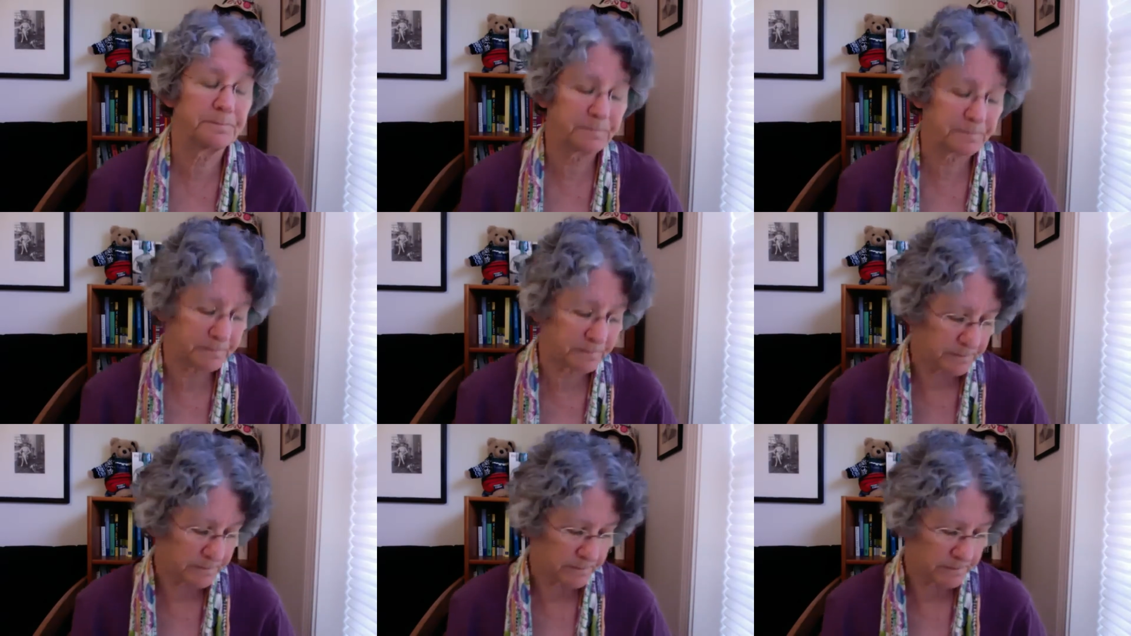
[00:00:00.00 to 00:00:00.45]

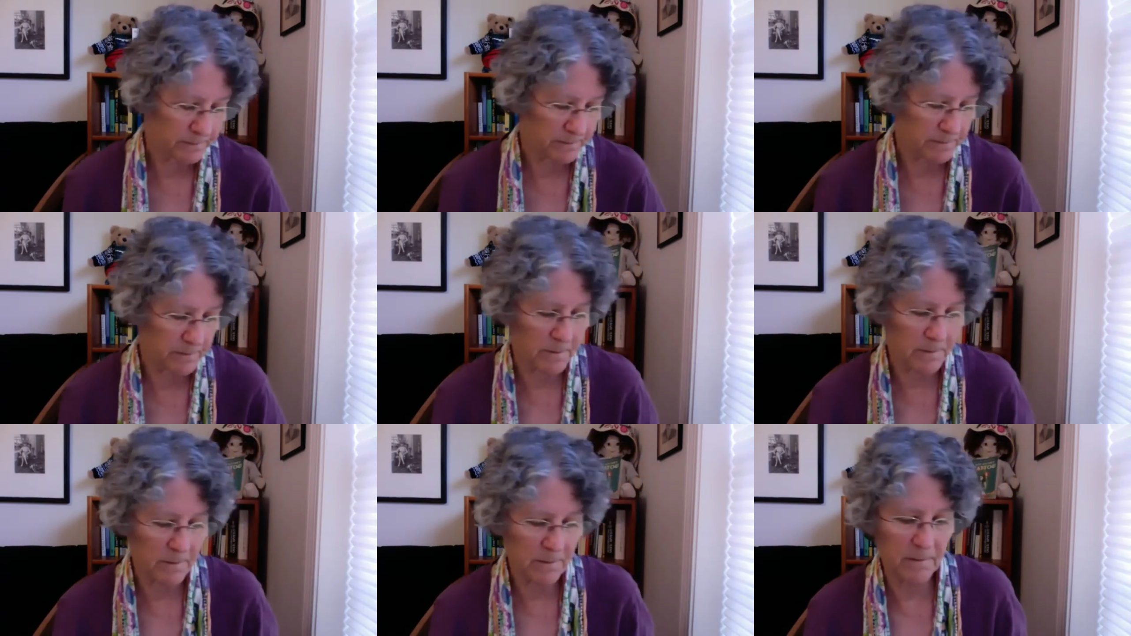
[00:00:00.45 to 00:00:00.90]

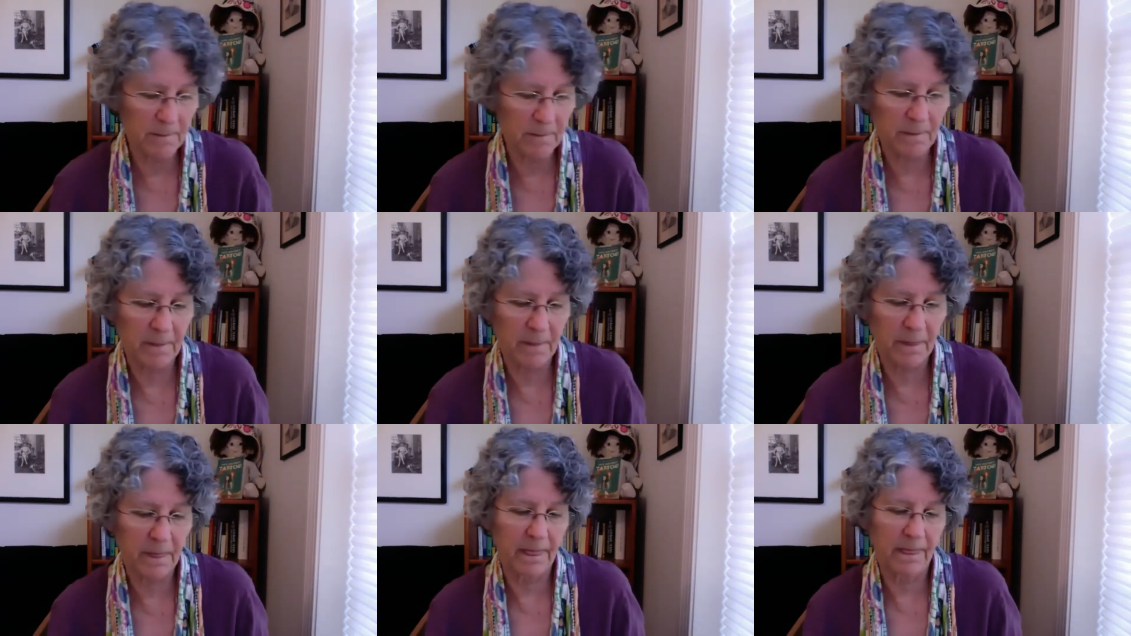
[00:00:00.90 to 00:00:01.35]

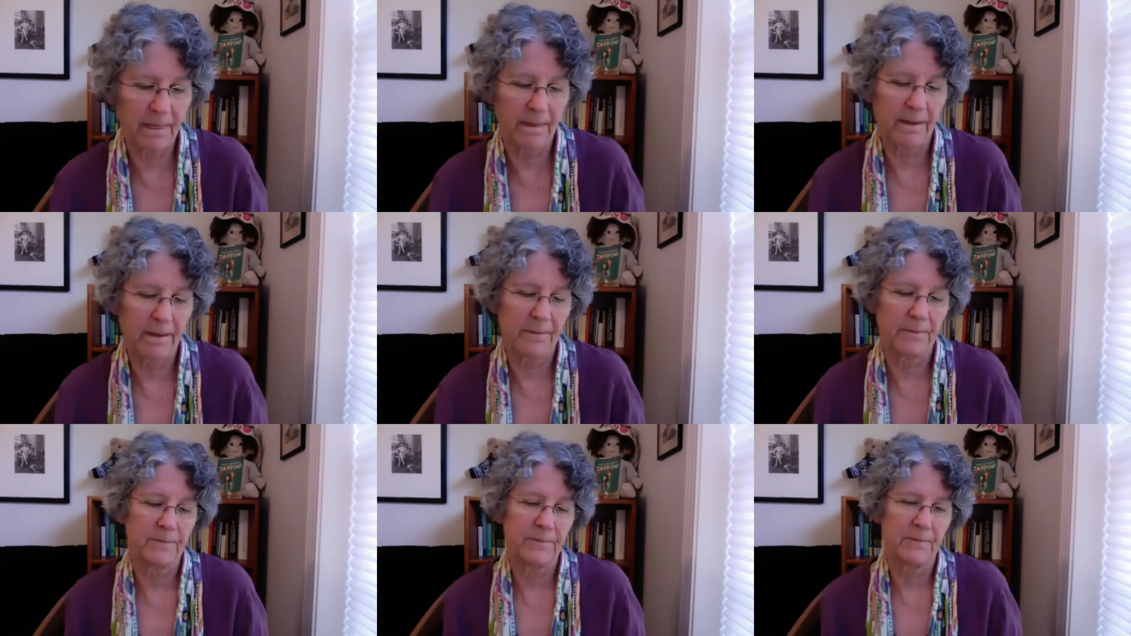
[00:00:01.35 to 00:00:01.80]

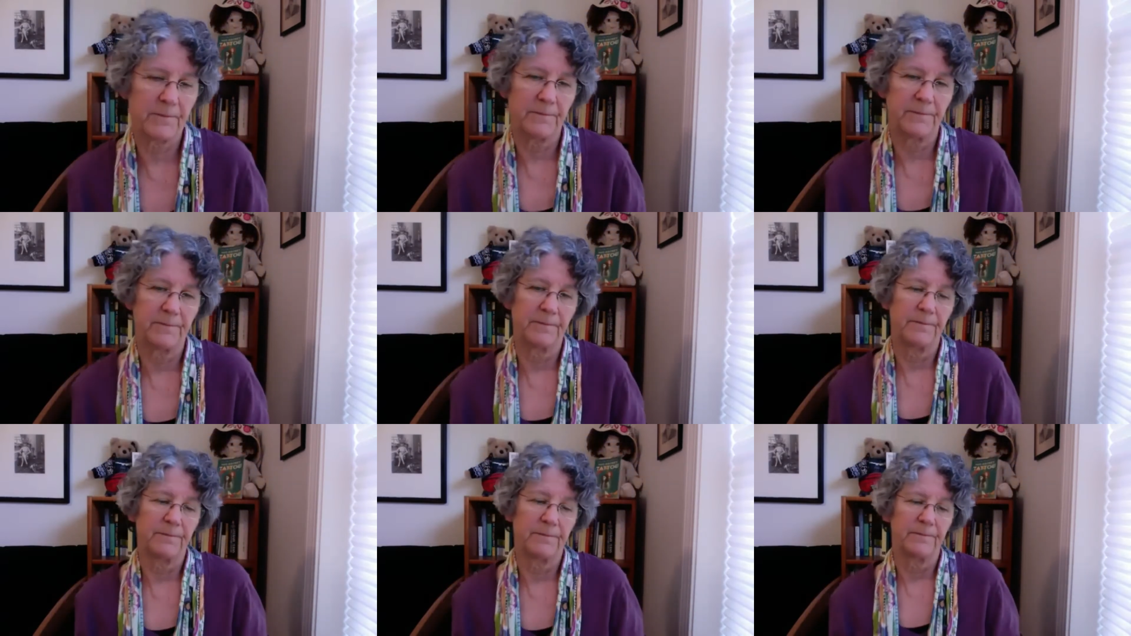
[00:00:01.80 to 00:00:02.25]

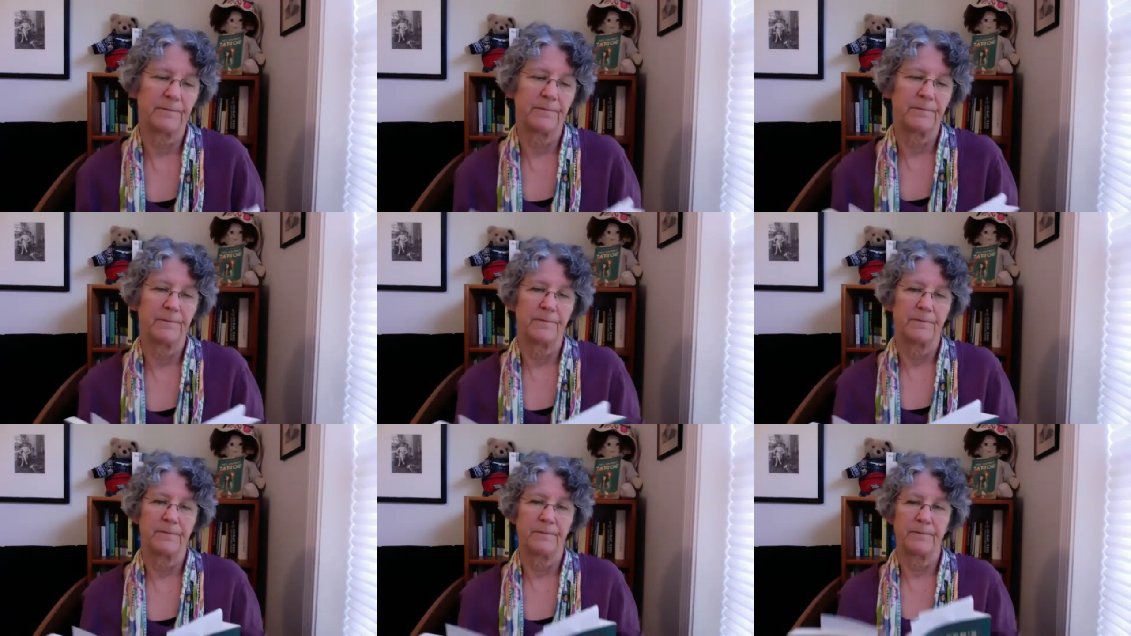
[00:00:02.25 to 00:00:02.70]

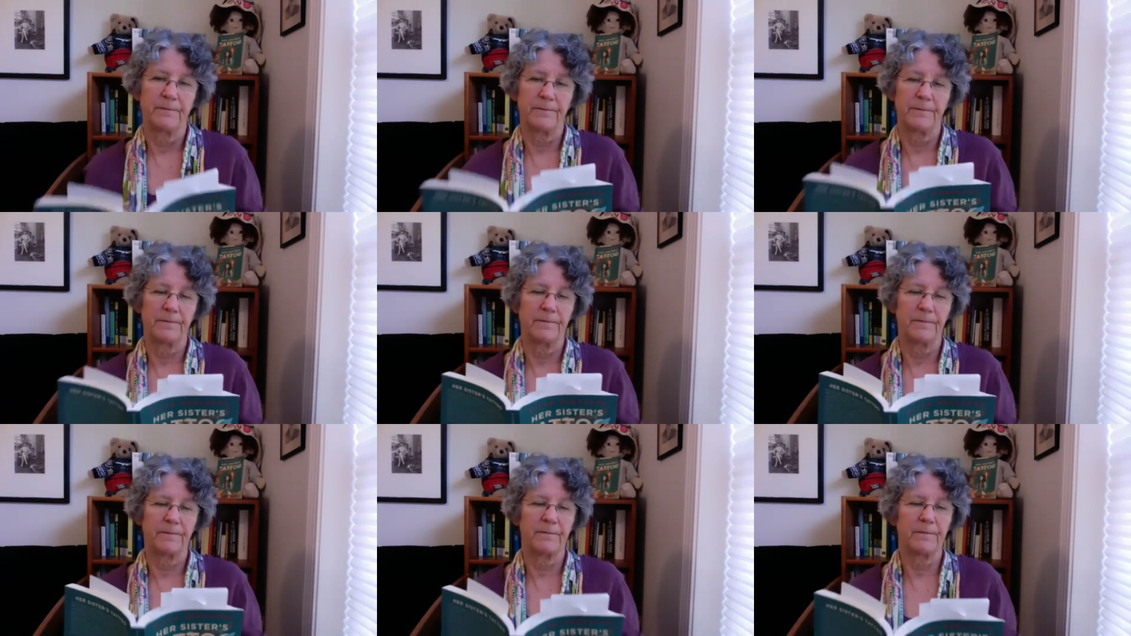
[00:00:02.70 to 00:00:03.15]

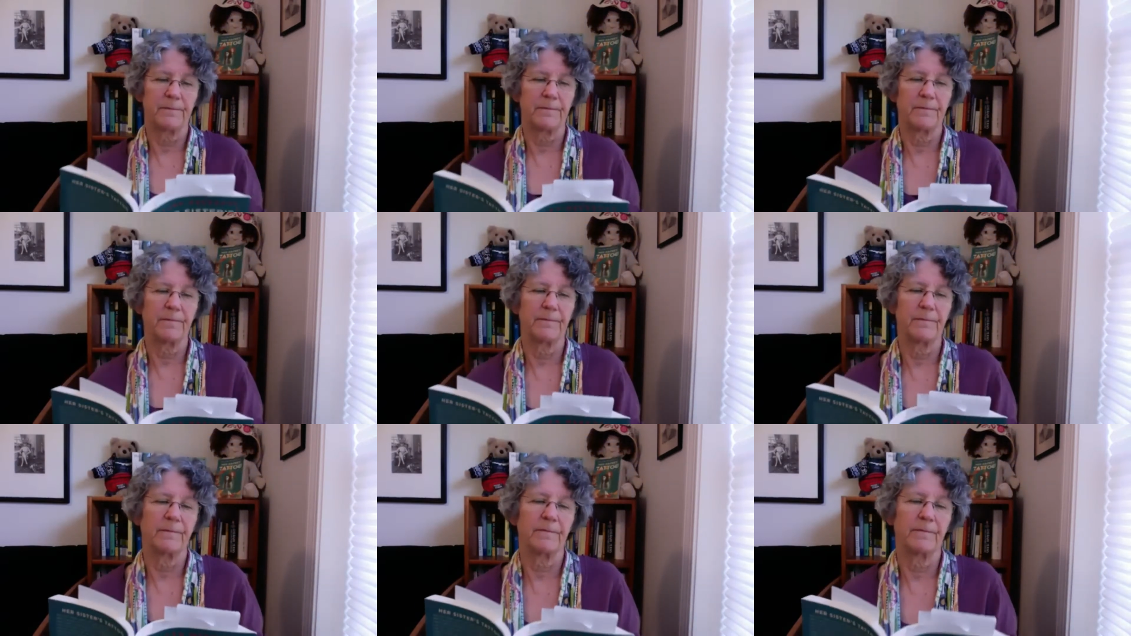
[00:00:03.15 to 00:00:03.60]

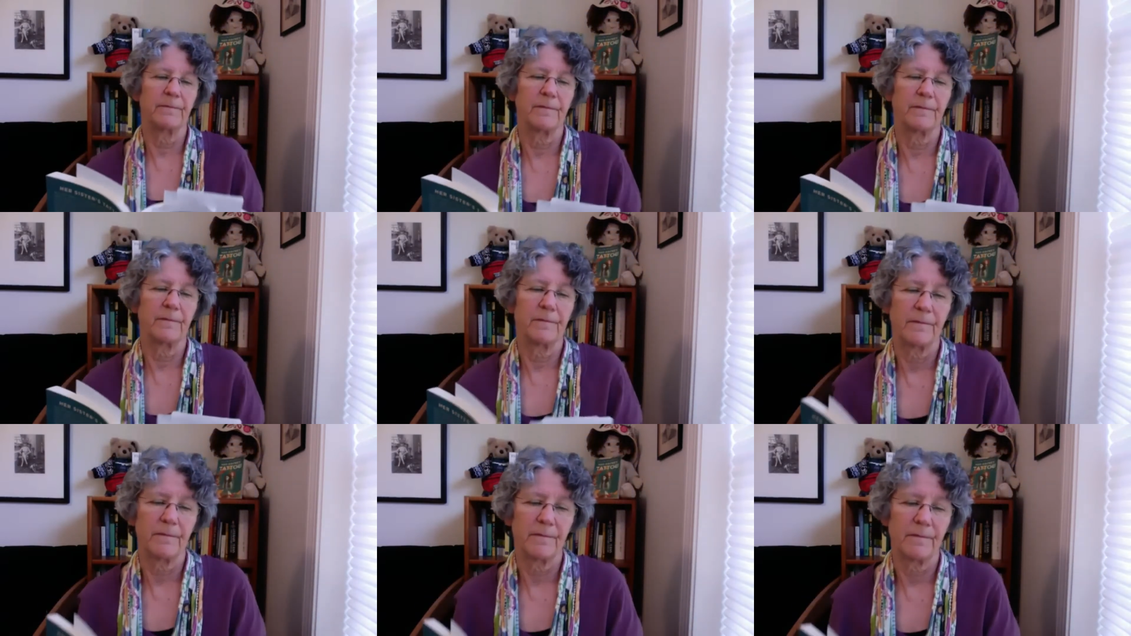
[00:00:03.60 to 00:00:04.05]
[no speech]